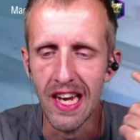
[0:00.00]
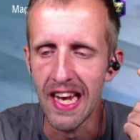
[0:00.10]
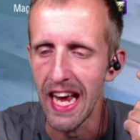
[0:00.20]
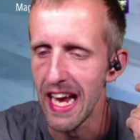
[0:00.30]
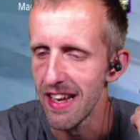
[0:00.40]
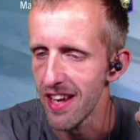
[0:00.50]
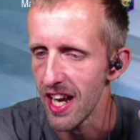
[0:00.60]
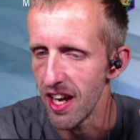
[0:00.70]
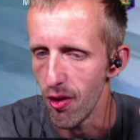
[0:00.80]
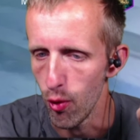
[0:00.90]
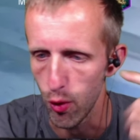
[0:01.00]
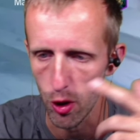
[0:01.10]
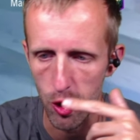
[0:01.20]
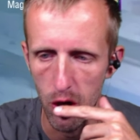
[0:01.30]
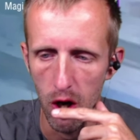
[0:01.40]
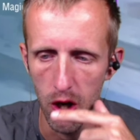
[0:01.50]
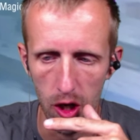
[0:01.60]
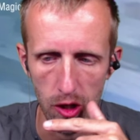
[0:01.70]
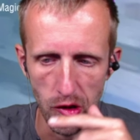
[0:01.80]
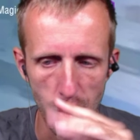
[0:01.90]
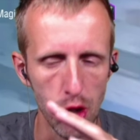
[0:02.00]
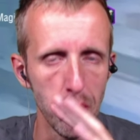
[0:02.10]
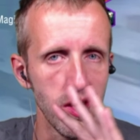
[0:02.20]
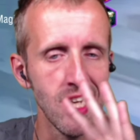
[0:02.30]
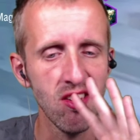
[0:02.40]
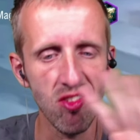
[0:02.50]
it had a rock hard turret. And it's